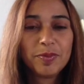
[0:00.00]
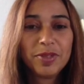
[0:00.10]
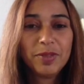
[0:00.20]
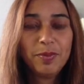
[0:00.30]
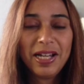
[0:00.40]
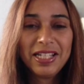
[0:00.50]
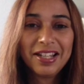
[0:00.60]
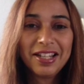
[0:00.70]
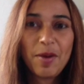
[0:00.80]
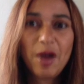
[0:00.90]
The best
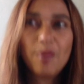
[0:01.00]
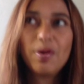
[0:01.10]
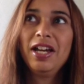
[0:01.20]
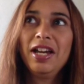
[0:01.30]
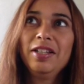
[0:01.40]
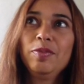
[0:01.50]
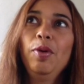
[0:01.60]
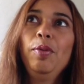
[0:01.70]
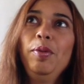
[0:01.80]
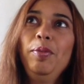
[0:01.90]
thing about my hair is
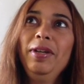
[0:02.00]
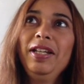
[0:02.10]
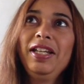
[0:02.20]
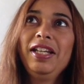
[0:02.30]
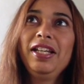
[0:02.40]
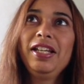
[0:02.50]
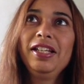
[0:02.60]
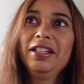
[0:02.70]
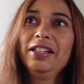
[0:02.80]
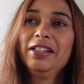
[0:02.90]
probably
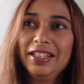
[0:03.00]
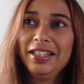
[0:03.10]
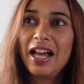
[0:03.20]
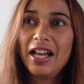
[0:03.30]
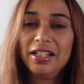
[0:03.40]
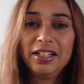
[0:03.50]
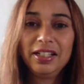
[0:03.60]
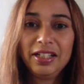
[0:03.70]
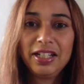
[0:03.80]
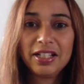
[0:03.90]
that
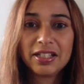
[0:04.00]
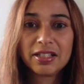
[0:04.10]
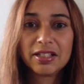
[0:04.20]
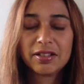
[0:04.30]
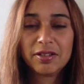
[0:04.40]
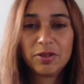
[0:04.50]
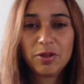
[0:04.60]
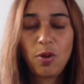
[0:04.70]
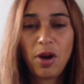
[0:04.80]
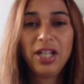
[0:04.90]
it's
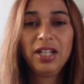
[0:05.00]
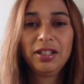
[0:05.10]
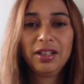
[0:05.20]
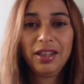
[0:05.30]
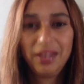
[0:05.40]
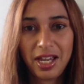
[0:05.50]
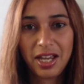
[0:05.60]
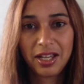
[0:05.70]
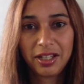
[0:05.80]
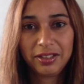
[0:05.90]
quite
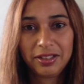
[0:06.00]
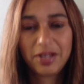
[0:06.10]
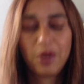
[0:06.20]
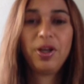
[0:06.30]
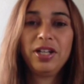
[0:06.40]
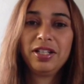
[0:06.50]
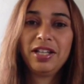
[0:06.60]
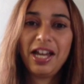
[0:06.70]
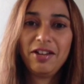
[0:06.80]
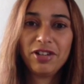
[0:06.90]
thick. So I went to the
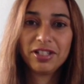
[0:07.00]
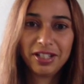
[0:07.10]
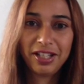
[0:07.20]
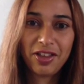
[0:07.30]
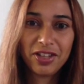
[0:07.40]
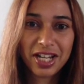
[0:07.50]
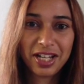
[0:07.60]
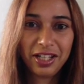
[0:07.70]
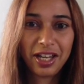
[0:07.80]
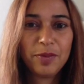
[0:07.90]
hairdresser the other day
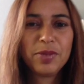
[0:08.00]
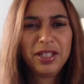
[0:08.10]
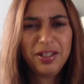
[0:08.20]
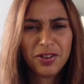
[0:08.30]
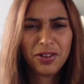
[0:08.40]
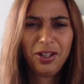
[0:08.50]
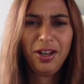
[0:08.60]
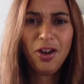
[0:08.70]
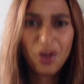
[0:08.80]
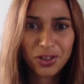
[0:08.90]
and they kept saying, You've got
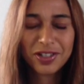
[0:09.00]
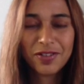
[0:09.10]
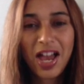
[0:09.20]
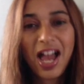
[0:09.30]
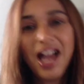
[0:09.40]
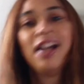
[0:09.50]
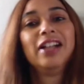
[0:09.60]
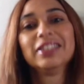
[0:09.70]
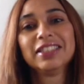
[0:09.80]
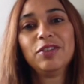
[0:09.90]
lots of hair.
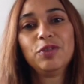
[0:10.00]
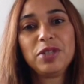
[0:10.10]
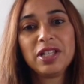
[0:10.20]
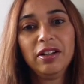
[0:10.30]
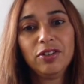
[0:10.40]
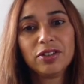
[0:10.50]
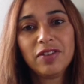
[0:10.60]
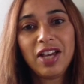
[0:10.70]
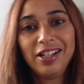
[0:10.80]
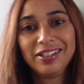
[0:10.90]
So I've always had lots
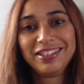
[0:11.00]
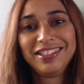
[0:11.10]
of hair.